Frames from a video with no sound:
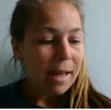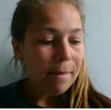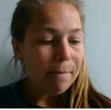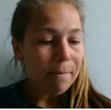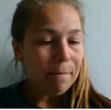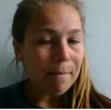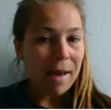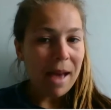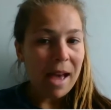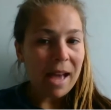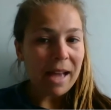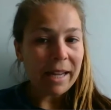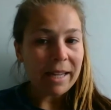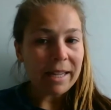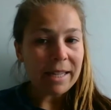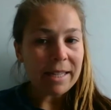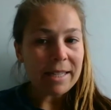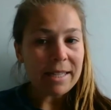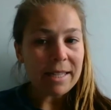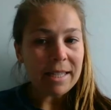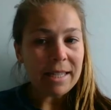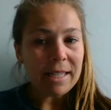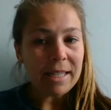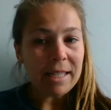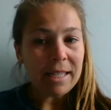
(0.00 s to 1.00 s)

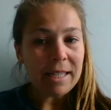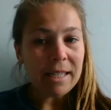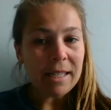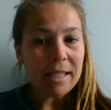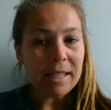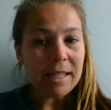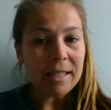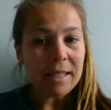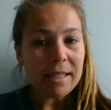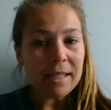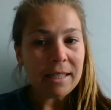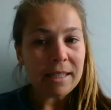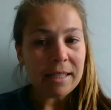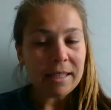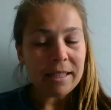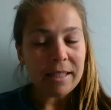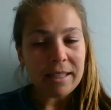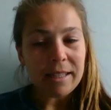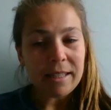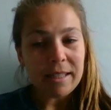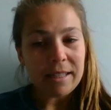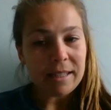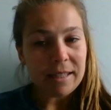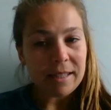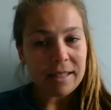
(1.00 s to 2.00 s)
magazines,
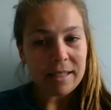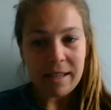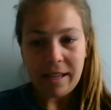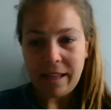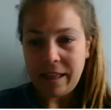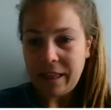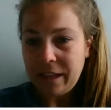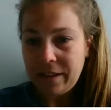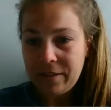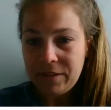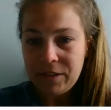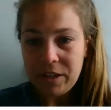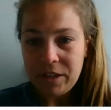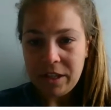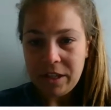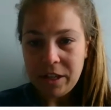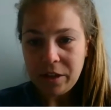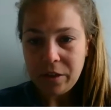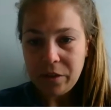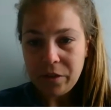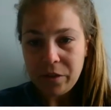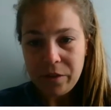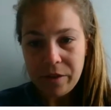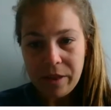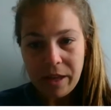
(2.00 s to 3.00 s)
because I love to
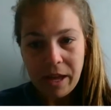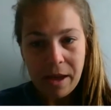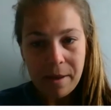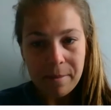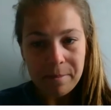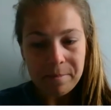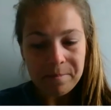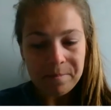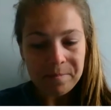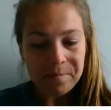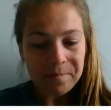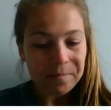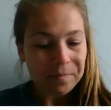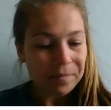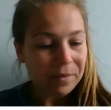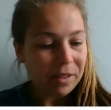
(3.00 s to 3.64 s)
look through them,